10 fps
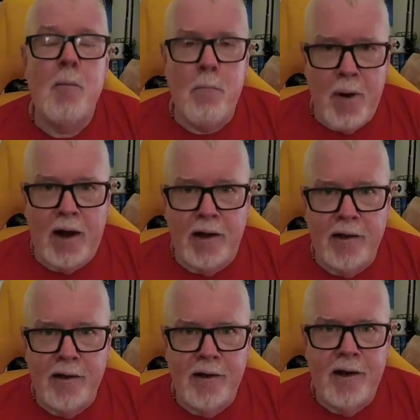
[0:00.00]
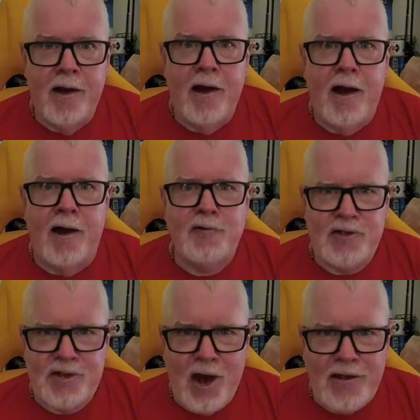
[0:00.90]
But I've
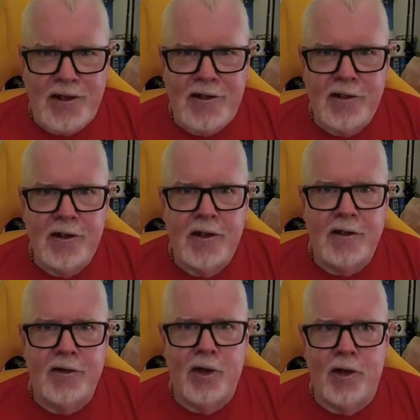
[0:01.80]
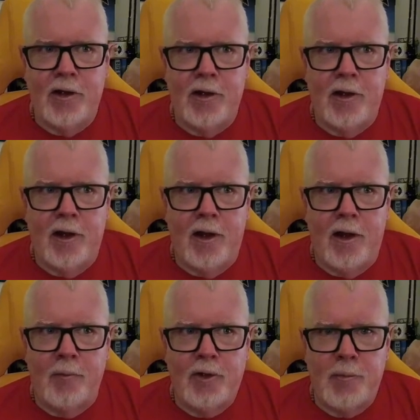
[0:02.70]
decided that
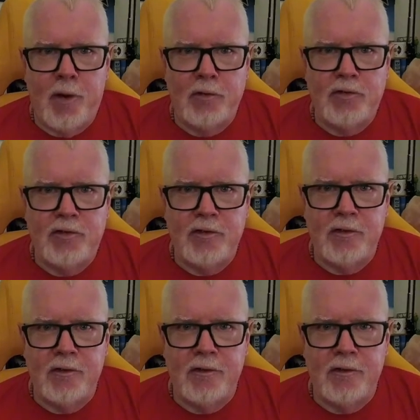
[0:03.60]
I'm going to post